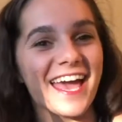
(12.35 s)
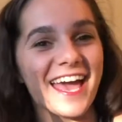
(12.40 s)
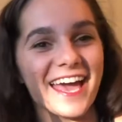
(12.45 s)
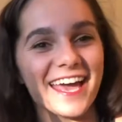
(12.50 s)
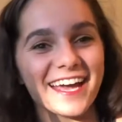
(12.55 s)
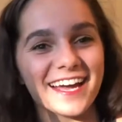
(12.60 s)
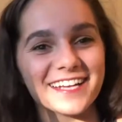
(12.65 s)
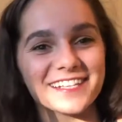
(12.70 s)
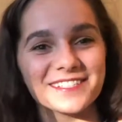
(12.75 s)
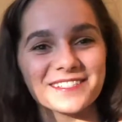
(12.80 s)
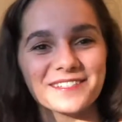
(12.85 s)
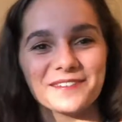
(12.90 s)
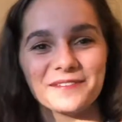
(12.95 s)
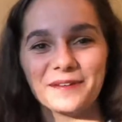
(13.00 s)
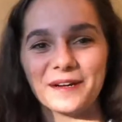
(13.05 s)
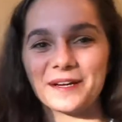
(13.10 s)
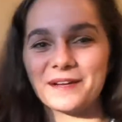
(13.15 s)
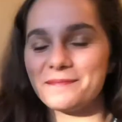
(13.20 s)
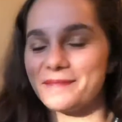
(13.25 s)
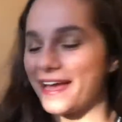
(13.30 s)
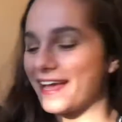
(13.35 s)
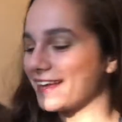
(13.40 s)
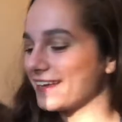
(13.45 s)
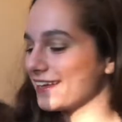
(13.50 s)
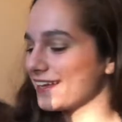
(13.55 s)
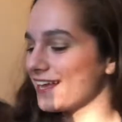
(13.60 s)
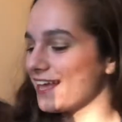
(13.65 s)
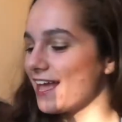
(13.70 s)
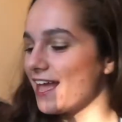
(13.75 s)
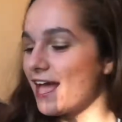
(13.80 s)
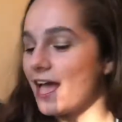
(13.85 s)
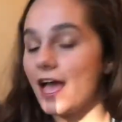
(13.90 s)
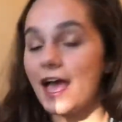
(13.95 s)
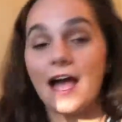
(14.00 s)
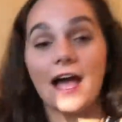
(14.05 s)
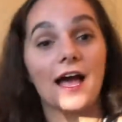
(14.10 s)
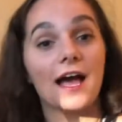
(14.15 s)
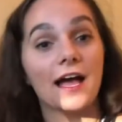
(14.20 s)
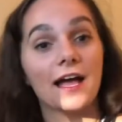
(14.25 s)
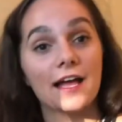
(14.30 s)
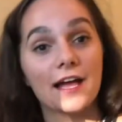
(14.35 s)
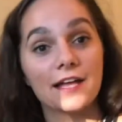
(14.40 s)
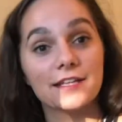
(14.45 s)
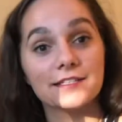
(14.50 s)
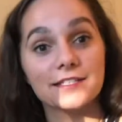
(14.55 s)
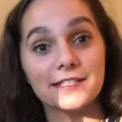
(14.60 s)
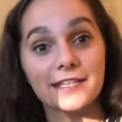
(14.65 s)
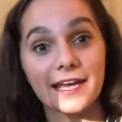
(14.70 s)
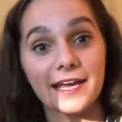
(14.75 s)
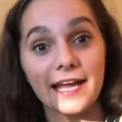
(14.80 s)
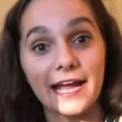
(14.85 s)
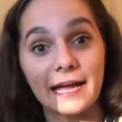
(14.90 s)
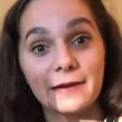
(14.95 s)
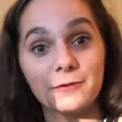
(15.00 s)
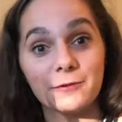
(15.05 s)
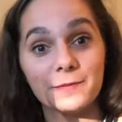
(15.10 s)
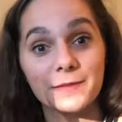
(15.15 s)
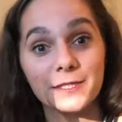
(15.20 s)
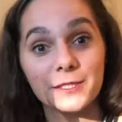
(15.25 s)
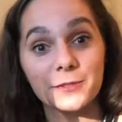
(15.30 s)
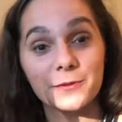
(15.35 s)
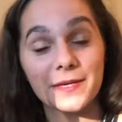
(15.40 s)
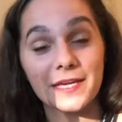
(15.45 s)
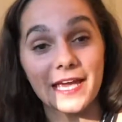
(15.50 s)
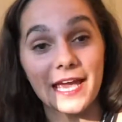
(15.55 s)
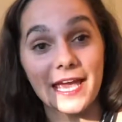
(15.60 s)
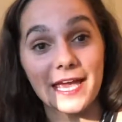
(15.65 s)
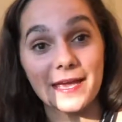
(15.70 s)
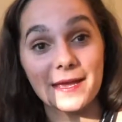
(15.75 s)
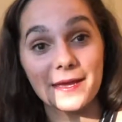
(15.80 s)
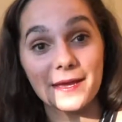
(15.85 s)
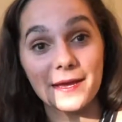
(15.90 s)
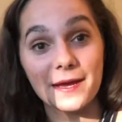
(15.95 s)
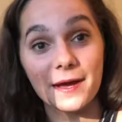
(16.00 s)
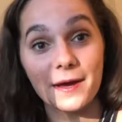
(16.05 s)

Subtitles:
Hey guys, welcome back. Today I will be doing a